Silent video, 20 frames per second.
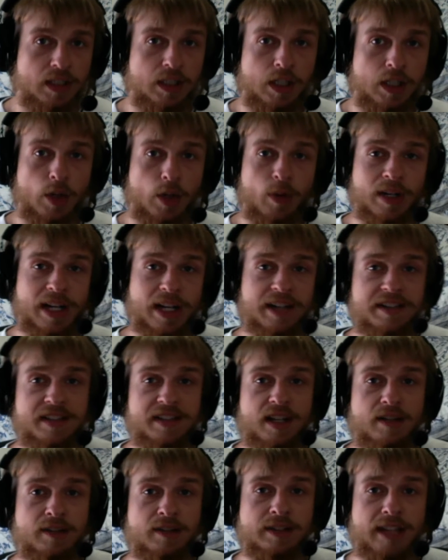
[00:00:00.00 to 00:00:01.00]
when I
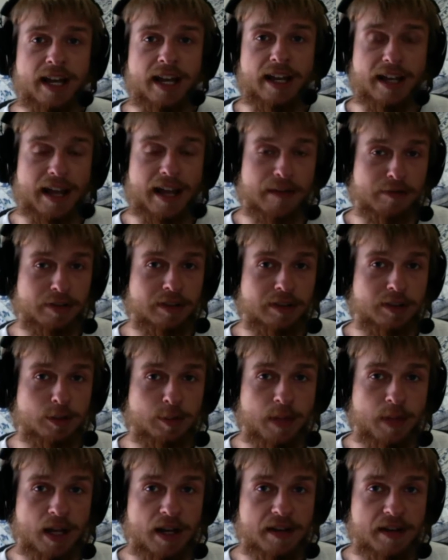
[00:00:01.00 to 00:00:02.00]
discovered that every loot
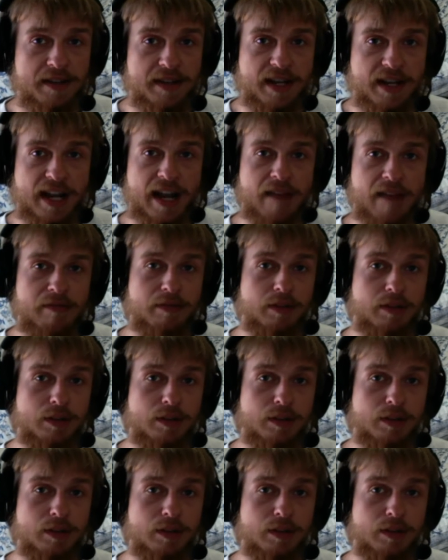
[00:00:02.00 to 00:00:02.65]
box that I've